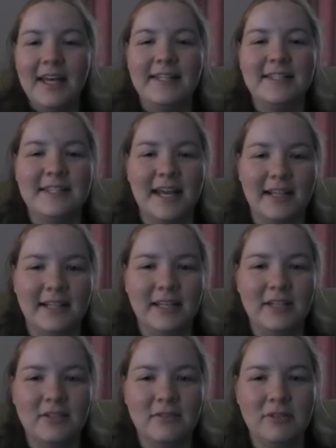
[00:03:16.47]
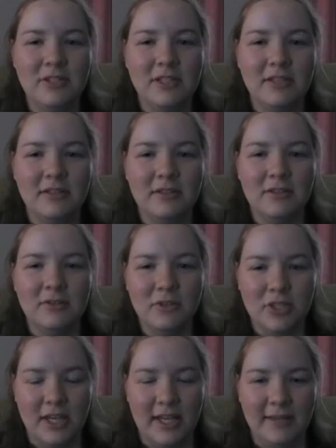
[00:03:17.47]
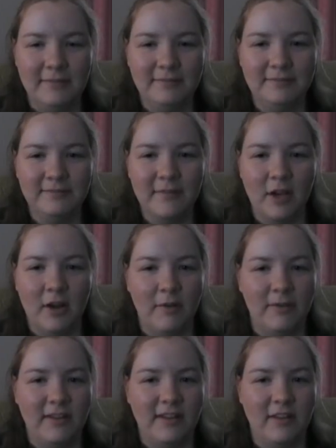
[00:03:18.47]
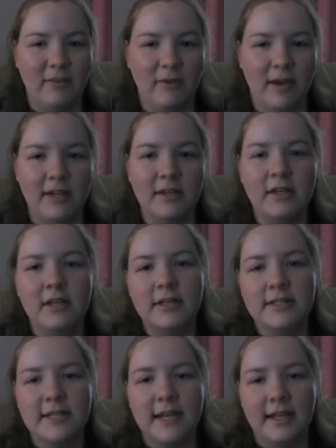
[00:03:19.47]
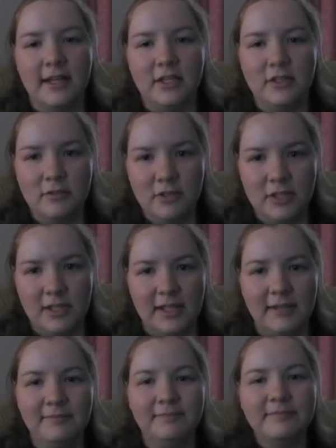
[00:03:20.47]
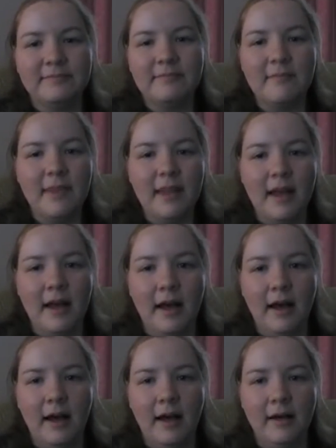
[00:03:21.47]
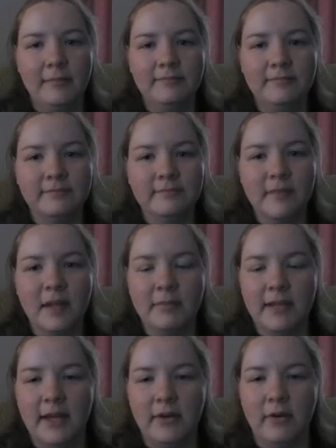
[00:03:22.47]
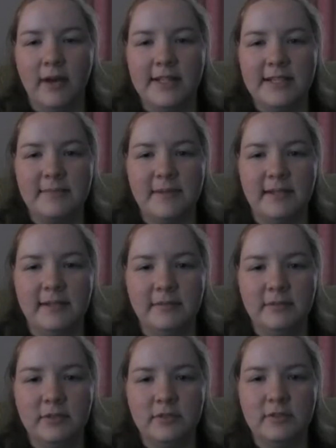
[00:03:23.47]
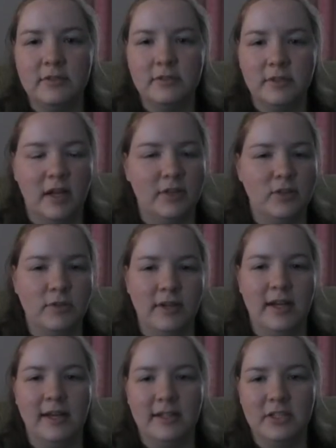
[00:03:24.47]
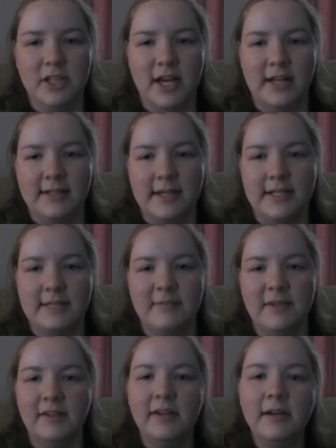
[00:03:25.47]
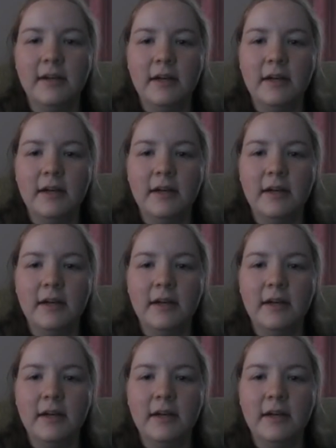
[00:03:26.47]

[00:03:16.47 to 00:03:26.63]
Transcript: and Stanley Tucci, Tucci oh, I think that's right, Stanley Tucci um, played her husband, uh, Julia Child's husband,